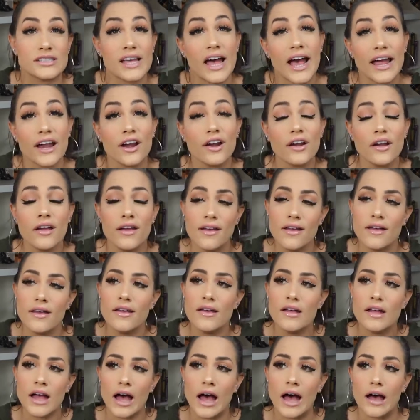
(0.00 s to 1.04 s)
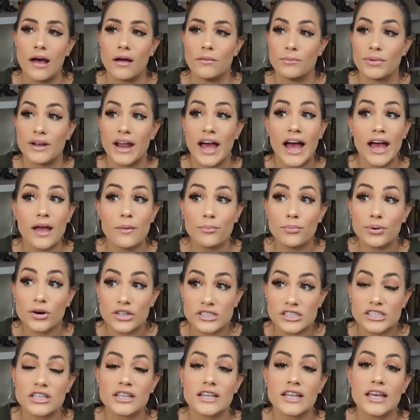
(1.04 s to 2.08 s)
is higher. But I've
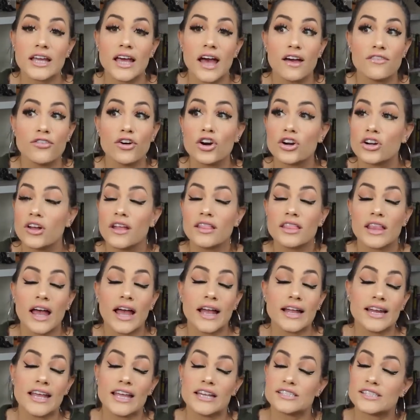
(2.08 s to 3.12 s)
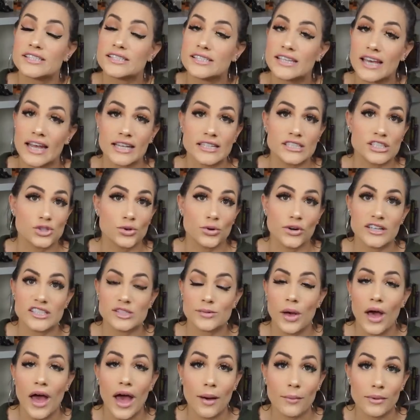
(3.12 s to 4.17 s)
heard online insane stories
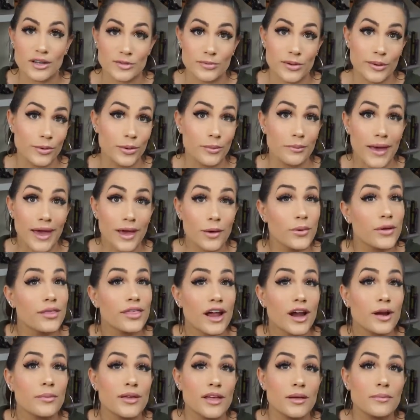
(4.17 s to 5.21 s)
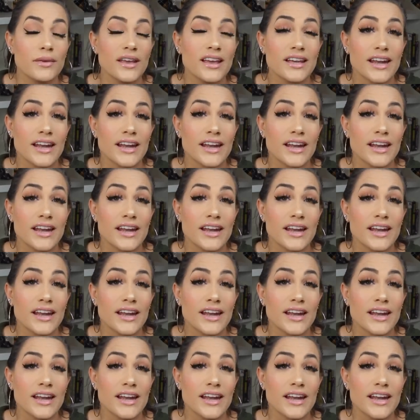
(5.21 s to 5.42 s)
about how much people make with Airbnb,